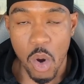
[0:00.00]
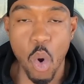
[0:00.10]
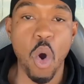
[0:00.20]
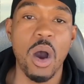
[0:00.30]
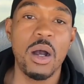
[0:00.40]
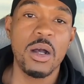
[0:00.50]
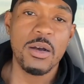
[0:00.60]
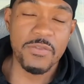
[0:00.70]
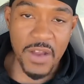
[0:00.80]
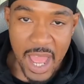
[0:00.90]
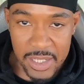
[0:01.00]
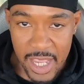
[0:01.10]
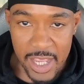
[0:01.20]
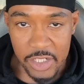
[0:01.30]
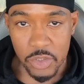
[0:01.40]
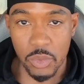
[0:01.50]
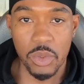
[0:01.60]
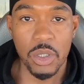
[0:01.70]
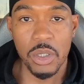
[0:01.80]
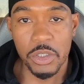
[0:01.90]
or
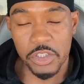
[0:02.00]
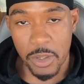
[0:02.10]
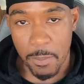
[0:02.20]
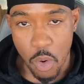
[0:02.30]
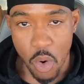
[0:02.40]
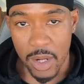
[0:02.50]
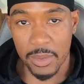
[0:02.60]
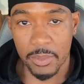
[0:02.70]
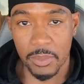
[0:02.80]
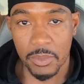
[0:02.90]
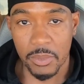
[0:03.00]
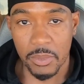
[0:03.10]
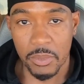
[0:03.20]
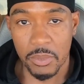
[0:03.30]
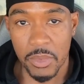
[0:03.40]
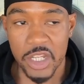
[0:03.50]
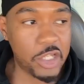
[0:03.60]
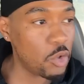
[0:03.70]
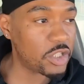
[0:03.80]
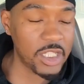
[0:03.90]
financial support.
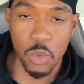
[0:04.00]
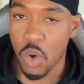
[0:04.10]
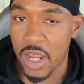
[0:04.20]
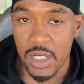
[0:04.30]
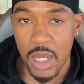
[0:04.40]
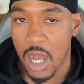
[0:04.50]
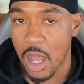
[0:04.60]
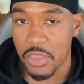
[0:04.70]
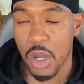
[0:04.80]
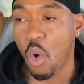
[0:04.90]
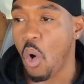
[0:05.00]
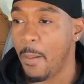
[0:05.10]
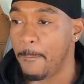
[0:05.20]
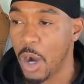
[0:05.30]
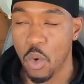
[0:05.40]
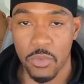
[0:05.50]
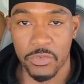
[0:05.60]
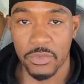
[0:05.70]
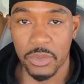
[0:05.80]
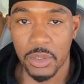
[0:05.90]
It's usually one or the other or
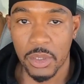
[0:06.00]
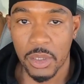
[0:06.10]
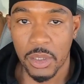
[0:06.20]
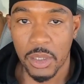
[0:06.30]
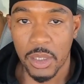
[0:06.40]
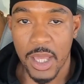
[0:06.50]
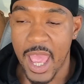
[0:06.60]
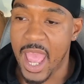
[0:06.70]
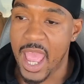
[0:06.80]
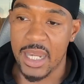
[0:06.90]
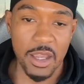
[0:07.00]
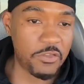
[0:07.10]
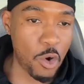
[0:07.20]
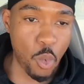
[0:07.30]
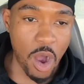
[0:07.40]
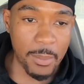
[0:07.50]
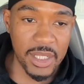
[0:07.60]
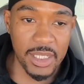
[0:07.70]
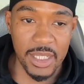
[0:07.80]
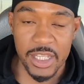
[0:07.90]
both. And if a
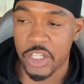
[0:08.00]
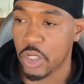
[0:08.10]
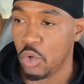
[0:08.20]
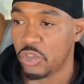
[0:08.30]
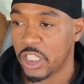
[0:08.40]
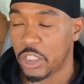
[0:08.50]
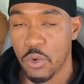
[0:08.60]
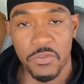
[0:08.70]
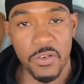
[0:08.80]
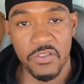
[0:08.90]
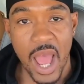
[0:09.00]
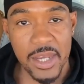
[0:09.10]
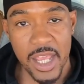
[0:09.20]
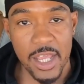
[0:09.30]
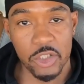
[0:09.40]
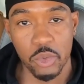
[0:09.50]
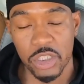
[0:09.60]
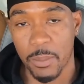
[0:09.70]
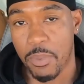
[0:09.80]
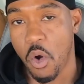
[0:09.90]
woman is using you for financial
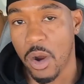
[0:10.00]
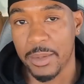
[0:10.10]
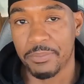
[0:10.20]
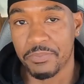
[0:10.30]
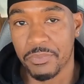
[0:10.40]
support,